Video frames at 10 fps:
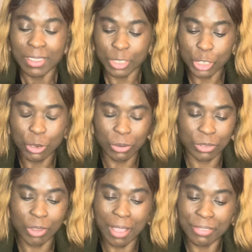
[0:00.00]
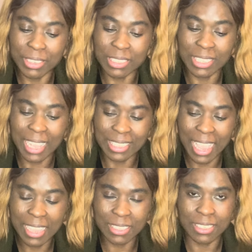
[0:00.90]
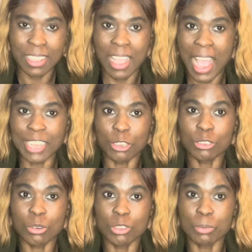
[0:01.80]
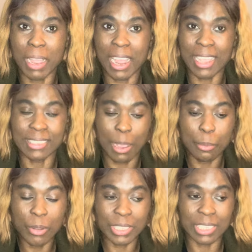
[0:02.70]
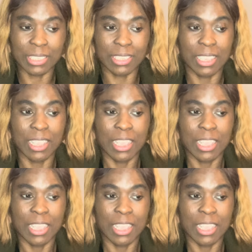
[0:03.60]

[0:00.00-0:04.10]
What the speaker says: you know. So I found the size X. I just closed my eyes. I bought it.